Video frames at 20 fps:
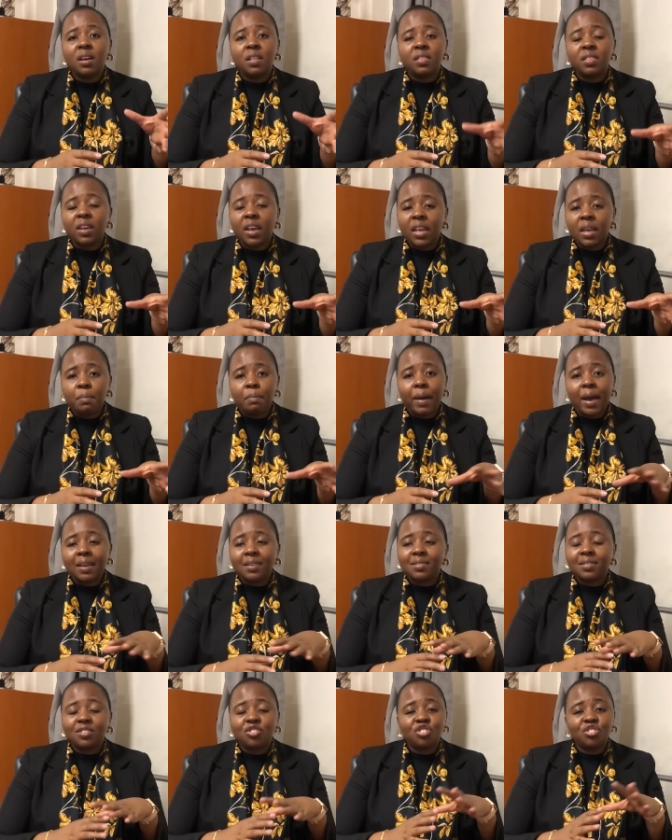the e
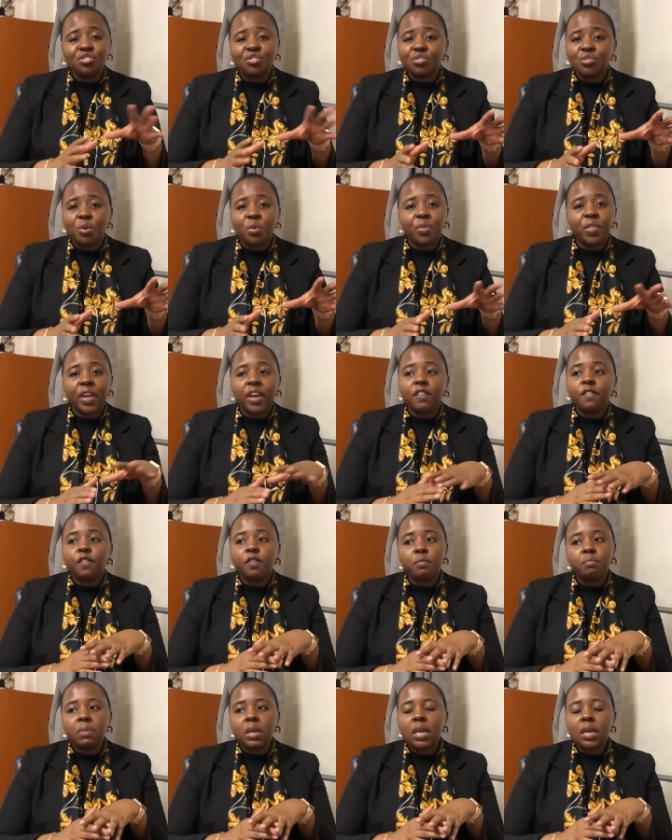bags just know that
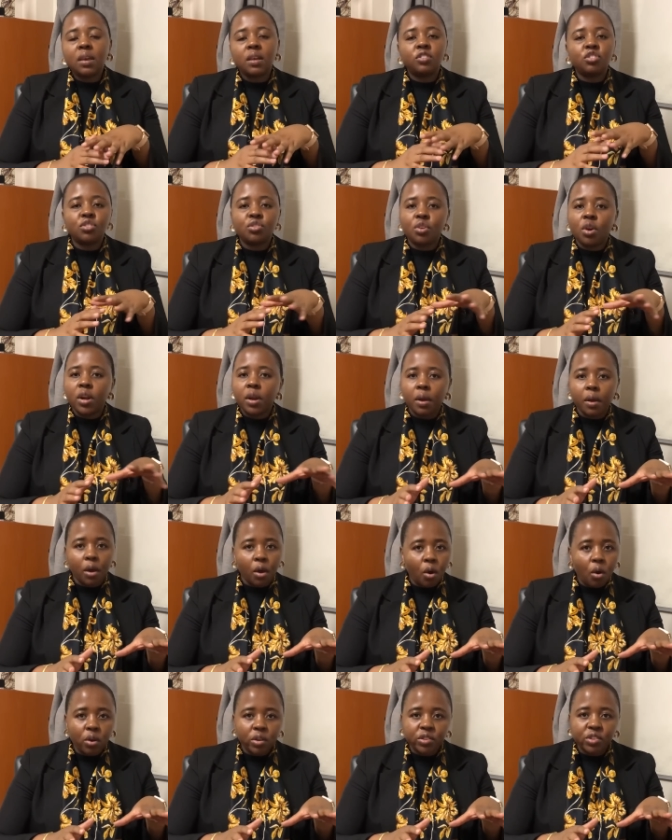for me it's not a,
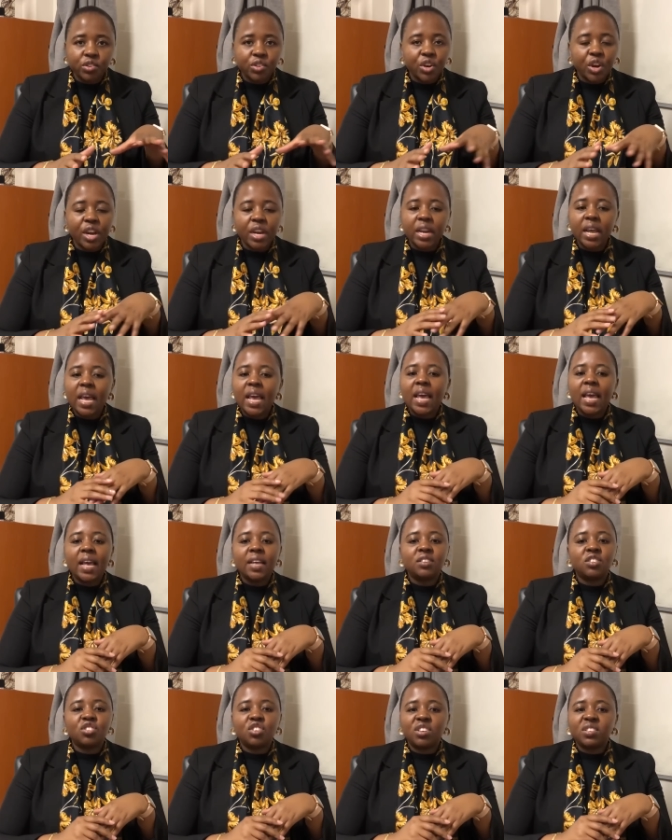concern
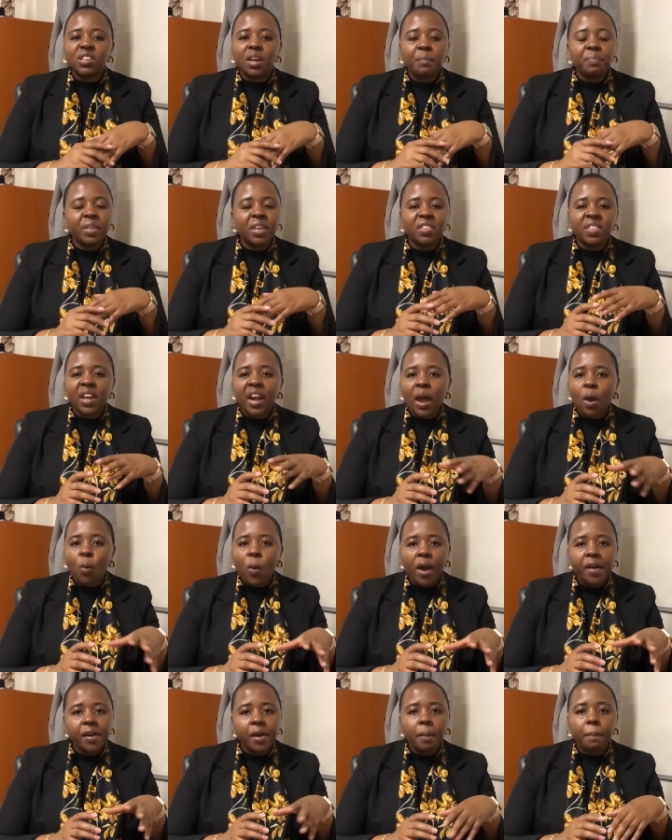it's not something that i
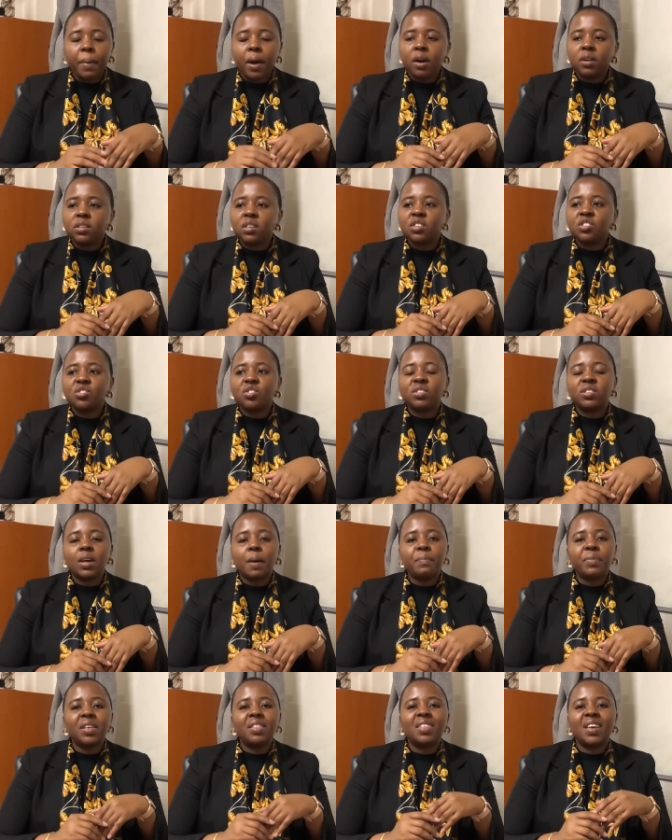worry about it's not
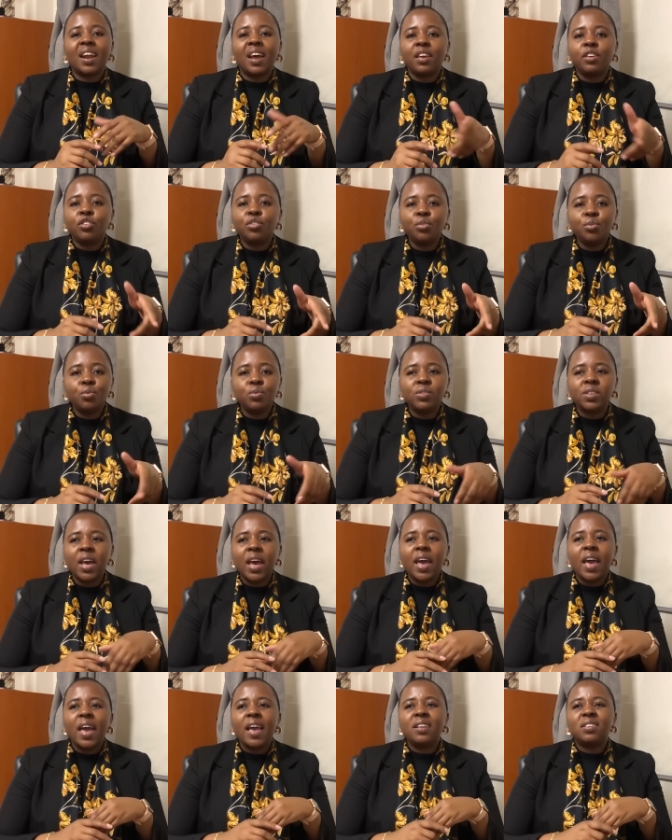something that i use
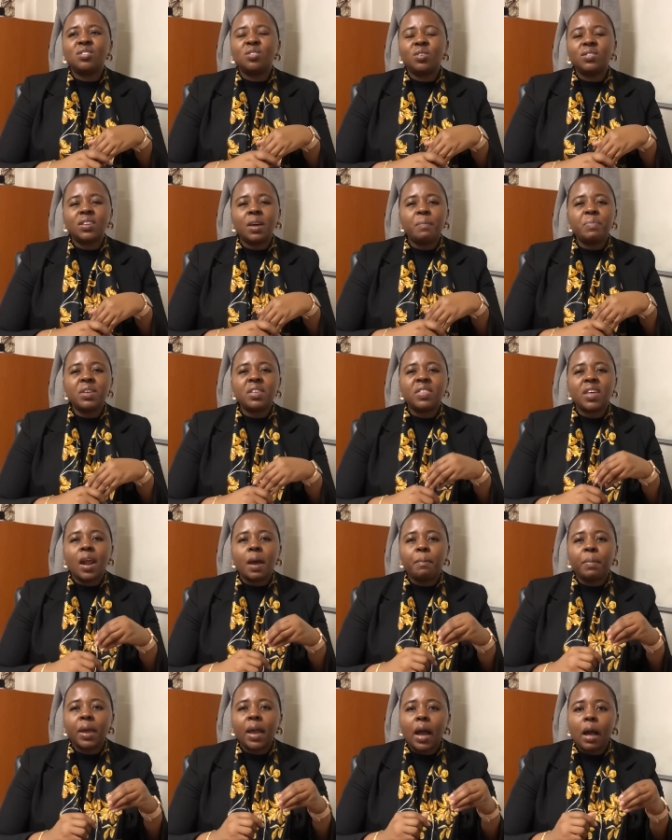it's not something that
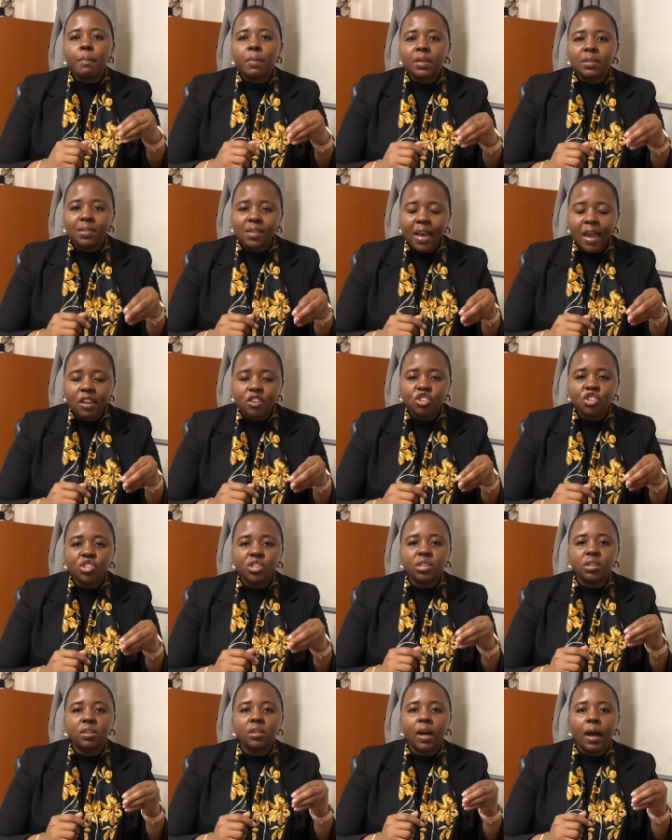i become
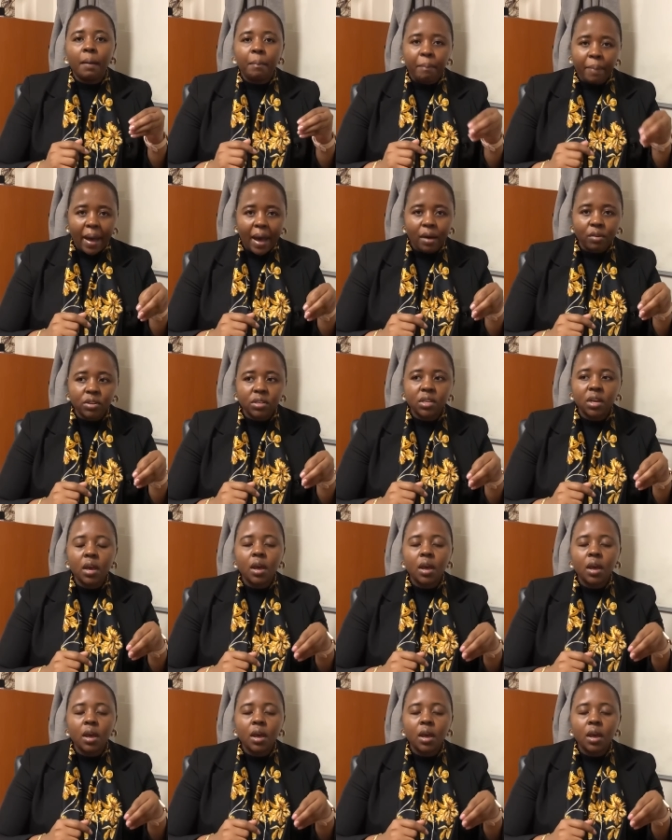intentional about